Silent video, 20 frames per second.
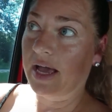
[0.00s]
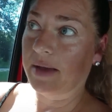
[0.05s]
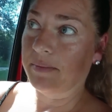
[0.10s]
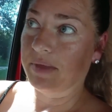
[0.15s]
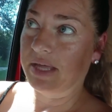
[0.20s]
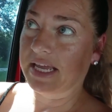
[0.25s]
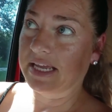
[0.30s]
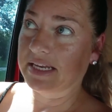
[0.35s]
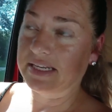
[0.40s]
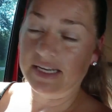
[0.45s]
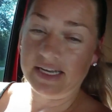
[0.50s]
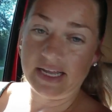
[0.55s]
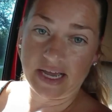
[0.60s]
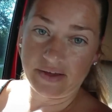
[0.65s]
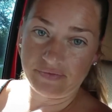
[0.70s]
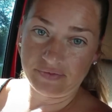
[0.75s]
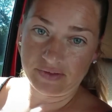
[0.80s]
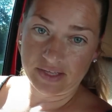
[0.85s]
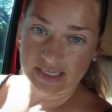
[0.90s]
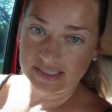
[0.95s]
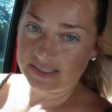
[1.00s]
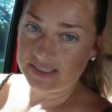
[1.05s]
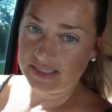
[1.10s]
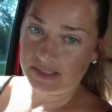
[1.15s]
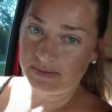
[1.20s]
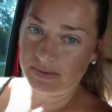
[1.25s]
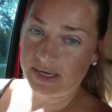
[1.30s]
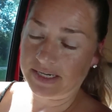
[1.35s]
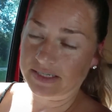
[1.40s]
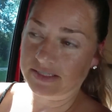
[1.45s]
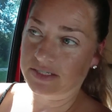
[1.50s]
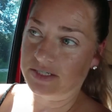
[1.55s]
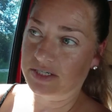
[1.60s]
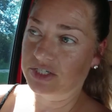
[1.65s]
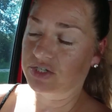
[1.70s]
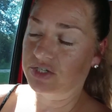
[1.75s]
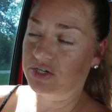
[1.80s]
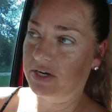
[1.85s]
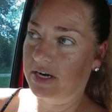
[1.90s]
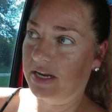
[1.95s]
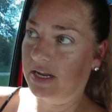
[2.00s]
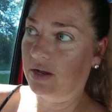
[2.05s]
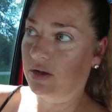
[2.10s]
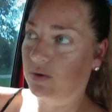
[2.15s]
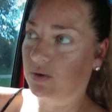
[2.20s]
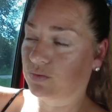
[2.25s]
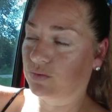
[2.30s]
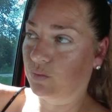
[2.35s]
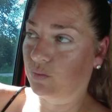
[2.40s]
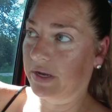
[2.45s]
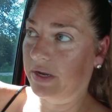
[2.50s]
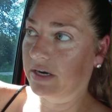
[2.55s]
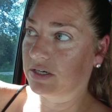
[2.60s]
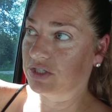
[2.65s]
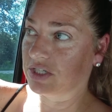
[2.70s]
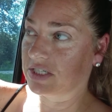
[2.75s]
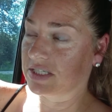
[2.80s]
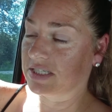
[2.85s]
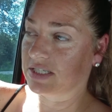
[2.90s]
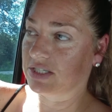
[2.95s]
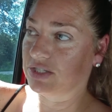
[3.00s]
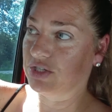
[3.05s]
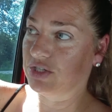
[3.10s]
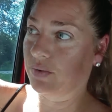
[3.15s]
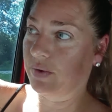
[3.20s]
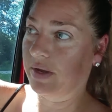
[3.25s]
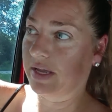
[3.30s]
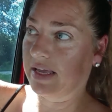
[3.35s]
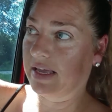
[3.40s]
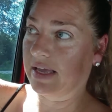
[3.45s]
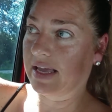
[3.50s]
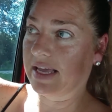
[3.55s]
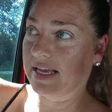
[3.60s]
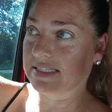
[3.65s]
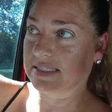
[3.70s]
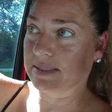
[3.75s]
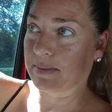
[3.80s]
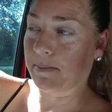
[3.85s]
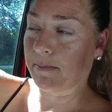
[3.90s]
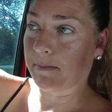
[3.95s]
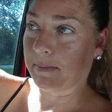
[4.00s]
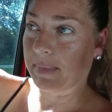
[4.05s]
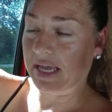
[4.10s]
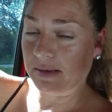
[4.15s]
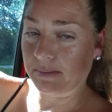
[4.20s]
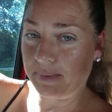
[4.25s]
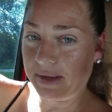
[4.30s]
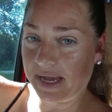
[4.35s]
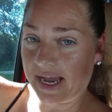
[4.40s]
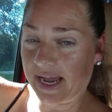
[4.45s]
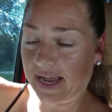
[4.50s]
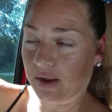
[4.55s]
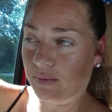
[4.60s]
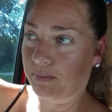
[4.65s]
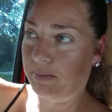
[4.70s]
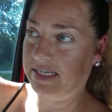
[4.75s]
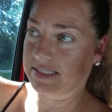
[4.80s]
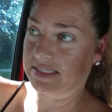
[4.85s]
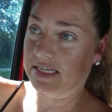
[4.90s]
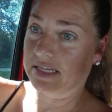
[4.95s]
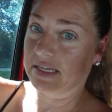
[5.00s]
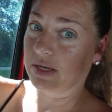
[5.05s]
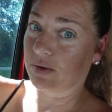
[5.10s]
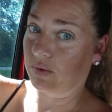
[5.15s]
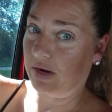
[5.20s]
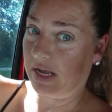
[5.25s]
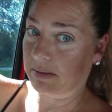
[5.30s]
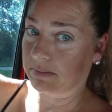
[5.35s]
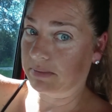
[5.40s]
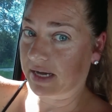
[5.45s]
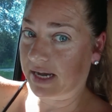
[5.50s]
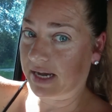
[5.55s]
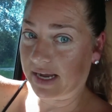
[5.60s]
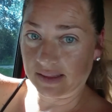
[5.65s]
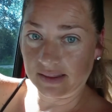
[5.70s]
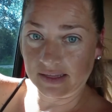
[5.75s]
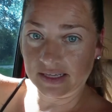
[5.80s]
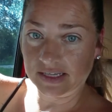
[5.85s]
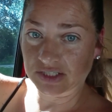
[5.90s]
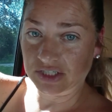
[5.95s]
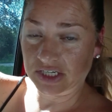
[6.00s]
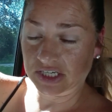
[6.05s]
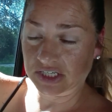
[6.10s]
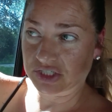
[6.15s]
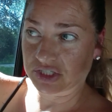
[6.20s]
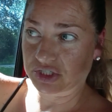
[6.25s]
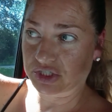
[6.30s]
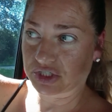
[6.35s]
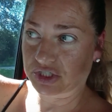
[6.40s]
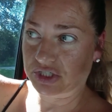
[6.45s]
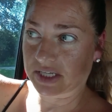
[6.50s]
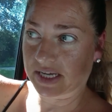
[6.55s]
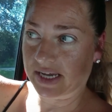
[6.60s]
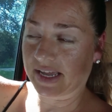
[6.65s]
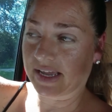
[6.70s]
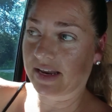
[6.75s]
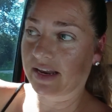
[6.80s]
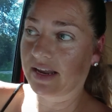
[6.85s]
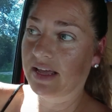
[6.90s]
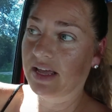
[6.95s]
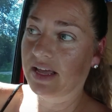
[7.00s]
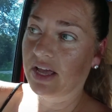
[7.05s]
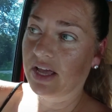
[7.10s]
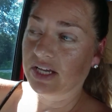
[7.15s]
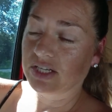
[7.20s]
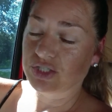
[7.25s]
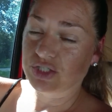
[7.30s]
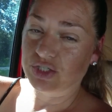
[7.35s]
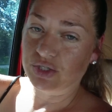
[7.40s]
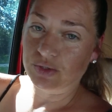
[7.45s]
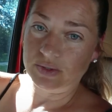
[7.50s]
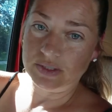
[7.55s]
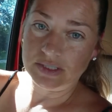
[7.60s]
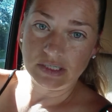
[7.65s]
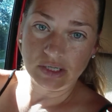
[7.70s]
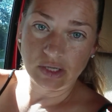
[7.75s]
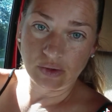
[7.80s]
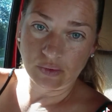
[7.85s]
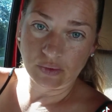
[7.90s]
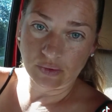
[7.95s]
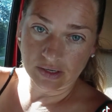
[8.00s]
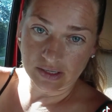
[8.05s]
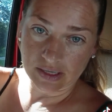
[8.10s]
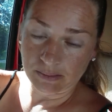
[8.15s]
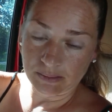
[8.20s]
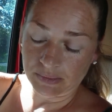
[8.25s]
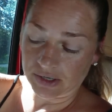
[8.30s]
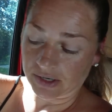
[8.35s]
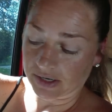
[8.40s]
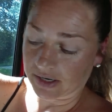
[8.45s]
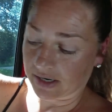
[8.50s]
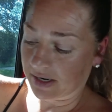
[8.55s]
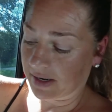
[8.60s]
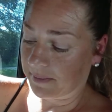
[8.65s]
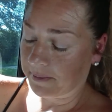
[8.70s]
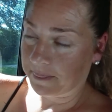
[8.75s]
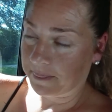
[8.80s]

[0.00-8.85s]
He did have kissing spine surgery. We are just doing his mid back, basically right behind the injection site, to his lower lumbar.